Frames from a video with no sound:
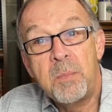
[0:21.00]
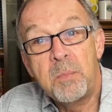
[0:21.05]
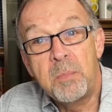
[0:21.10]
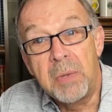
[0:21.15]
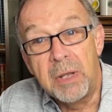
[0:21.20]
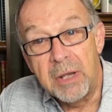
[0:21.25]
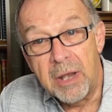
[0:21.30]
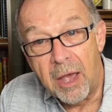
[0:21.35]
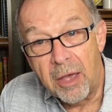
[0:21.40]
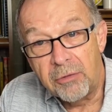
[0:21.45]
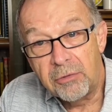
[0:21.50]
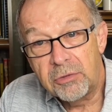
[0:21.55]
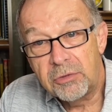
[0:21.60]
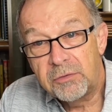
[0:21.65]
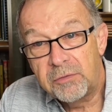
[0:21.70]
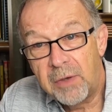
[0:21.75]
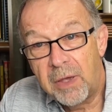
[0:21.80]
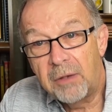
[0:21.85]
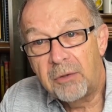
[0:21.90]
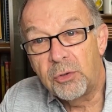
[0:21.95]
But others
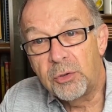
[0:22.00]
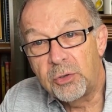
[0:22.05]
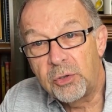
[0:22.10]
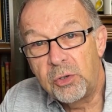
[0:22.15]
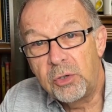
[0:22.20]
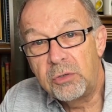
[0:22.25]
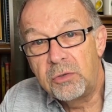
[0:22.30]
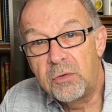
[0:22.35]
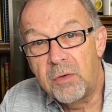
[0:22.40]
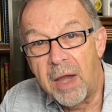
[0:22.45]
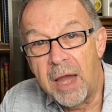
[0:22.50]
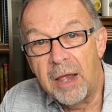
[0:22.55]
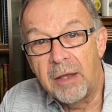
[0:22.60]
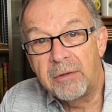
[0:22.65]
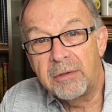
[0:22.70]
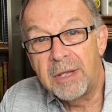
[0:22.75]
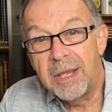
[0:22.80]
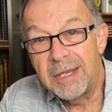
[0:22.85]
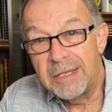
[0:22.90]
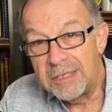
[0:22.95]
fell on good
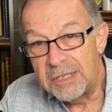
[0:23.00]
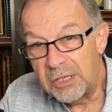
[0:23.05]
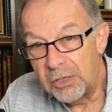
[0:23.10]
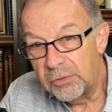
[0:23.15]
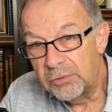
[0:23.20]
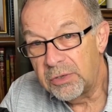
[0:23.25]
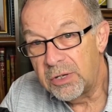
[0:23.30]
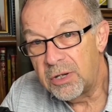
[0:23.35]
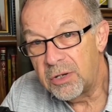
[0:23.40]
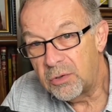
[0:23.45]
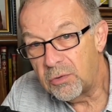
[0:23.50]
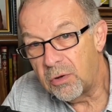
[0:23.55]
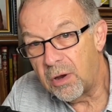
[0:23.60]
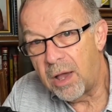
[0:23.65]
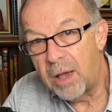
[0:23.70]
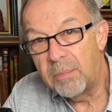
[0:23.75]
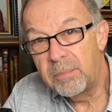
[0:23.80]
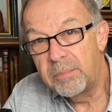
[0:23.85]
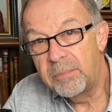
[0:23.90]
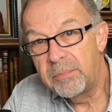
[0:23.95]
ground and yielded a
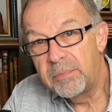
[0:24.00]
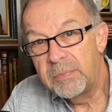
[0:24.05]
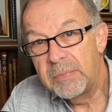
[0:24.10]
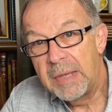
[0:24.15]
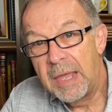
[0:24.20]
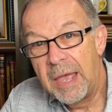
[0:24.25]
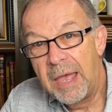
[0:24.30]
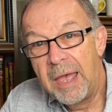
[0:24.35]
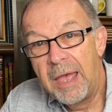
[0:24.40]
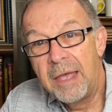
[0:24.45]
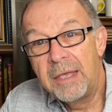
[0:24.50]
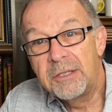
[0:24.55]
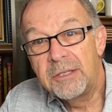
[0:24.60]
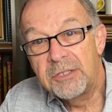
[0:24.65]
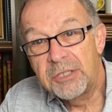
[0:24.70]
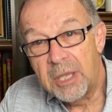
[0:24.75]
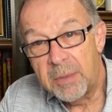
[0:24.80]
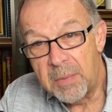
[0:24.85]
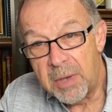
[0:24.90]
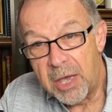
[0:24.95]
crop,
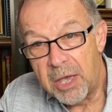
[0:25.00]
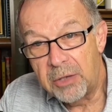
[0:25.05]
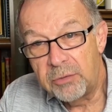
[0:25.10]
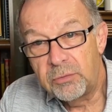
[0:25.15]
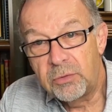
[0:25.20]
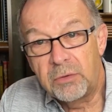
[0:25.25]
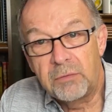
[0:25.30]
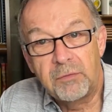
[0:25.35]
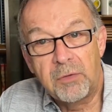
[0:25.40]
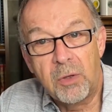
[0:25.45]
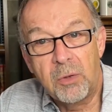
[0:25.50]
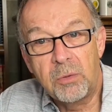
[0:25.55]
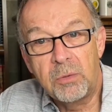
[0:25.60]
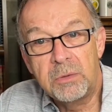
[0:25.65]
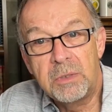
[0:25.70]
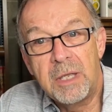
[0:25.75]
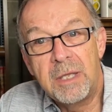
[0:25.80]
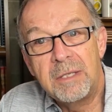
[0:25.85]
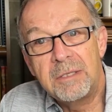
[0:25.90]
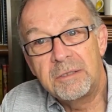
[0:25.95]
some a
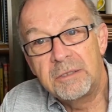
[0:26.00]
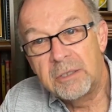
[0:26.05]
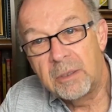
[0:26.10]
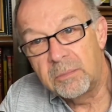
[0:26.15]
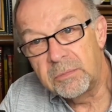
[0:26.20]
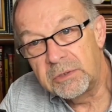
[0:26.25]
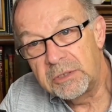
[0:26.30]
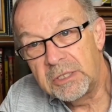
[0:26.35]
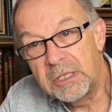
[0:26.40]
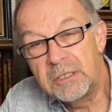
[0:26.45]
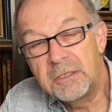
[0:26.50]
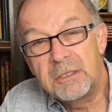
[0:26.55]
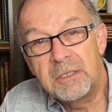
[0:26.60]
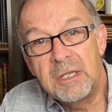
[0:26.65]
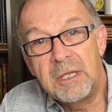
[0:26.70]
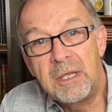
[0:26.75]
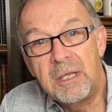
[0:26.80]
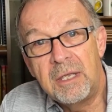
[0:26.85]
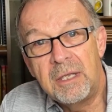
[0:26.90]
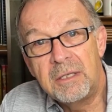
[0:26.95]
hundredfold, some
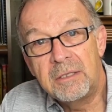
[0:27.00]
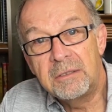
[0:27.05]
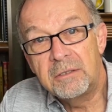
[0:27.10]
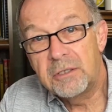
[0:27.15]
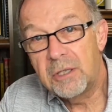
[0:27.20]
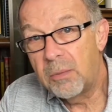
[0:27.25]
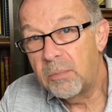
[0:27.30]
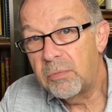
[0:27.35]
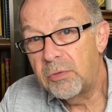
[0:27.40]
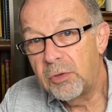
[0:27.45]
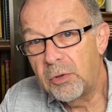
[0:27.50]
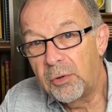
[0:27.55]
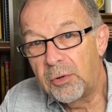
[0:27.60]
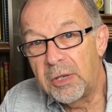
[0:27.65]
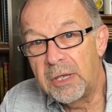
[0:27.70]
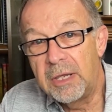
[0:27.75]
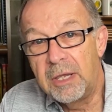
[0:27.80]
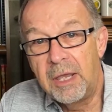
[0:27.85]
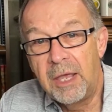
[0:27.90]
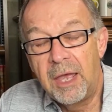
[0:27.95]
sixty, some
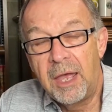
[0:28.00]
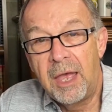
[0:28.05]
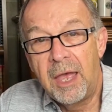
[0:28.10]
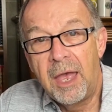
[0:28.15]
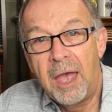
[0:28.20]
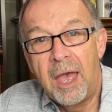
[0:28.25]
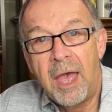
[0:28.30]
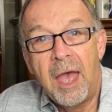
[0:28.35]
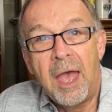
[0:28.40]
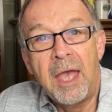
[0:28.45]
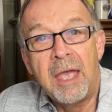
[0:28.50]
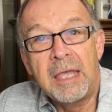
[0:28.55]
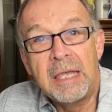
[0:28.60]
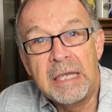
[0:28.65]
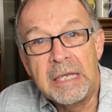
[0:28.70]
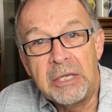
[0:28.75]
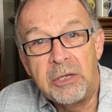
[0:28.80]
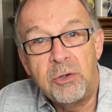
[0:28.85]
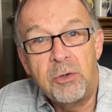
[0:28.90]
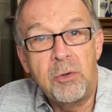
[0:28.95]
thirty.
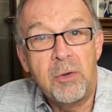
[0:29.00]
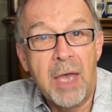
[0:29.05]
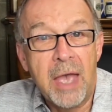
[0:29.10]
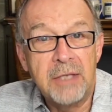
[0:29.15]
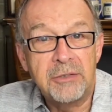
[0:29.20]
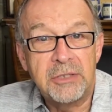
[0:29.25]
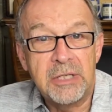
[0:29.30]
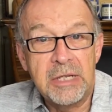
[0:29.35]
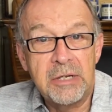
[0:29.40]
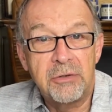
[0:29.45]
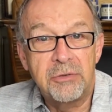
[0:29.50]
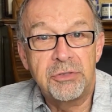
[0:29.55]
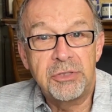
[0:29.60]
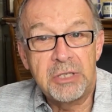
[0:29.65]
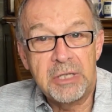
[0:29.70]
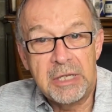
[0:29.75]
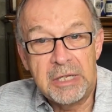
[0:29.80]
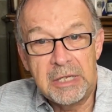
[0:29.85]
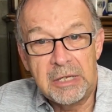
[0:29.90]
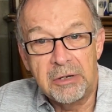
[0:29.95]
He who has ears to
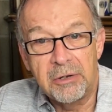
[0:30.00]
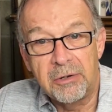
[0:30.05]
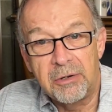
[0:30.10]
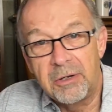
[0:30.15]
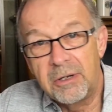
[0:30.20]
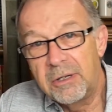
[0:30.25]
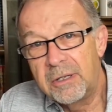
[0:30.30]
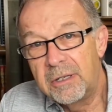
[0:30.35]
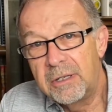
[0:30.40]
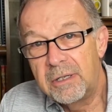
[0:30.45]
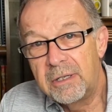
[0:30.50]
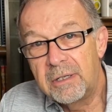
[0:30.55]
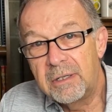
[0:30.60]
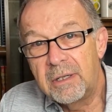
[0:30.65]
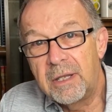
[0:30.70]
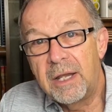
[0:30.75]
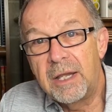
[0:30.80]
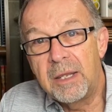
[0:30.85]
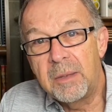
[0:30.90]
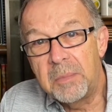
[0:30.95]
hear,
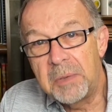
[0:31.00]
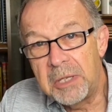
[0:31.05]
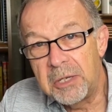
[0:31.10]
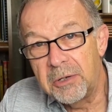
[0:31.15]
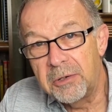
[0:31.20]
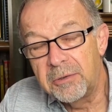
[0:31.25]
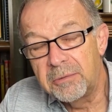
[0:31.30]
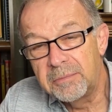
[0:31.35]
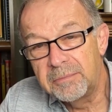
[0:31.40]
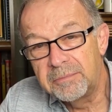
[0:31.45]
let him hear.